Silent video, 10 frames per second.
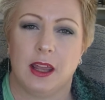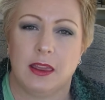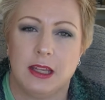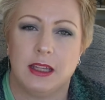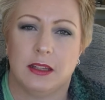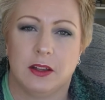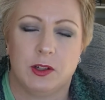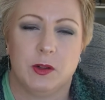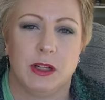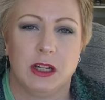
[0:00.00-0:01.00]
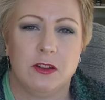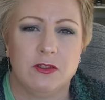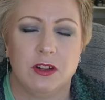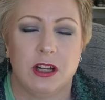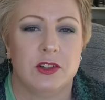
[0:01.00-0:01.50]
and this is going to be an
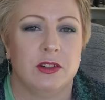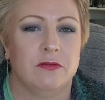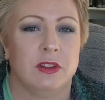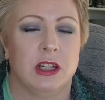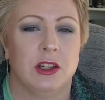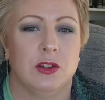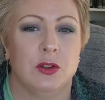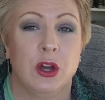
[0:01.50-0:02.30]
introduction video